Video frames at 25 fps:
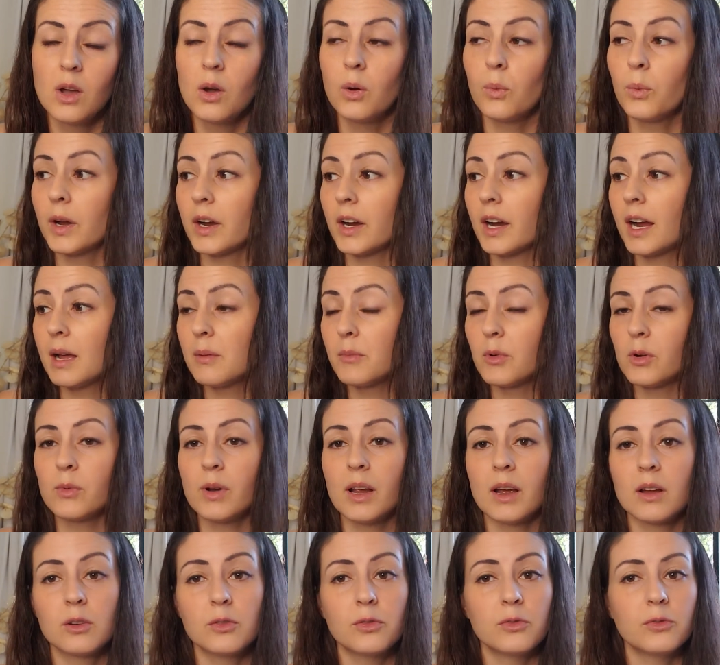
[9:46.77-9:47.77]
where I'm
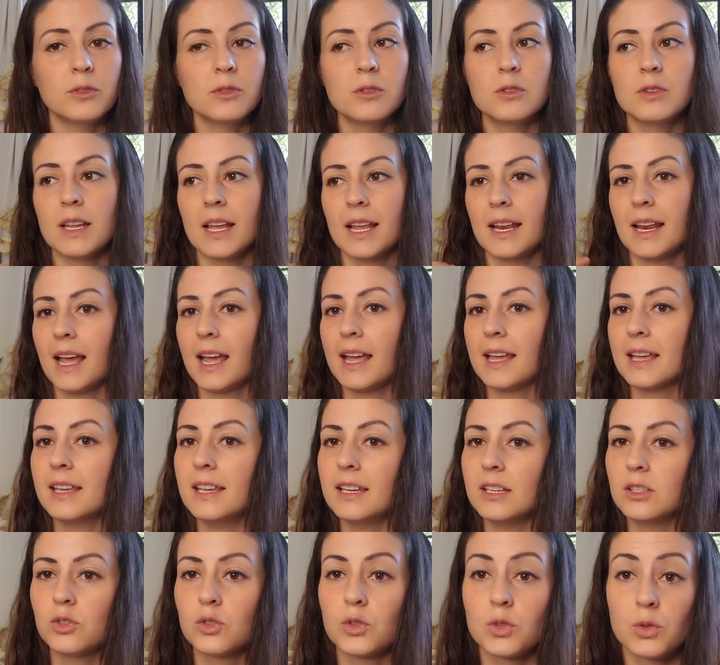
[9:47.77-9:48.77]
around food and I
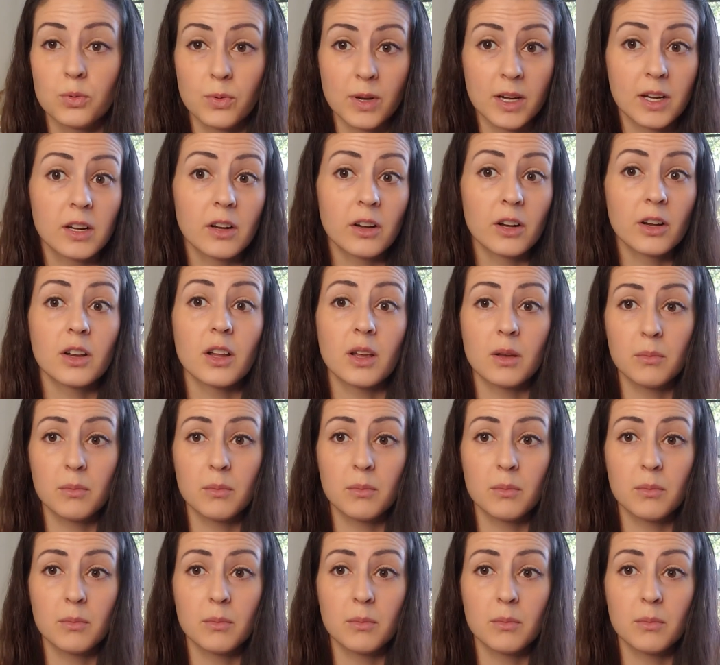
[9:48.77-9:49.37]
get triggered